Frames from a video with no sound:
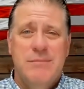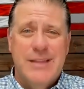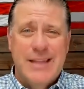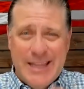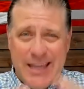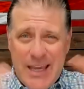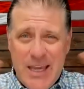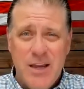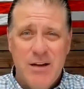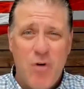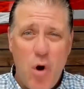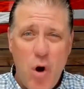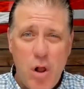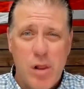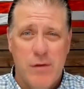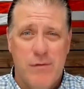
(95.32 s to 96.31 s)
the king of
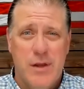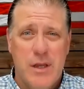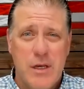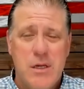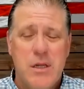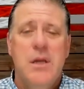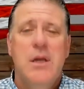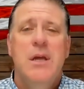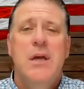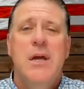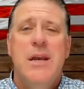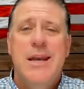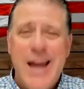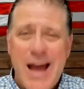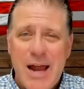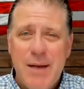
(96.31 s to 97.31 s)
all of it,
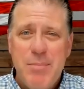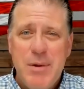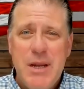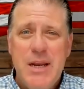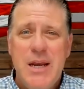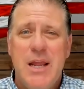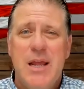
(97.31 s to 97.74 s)
not being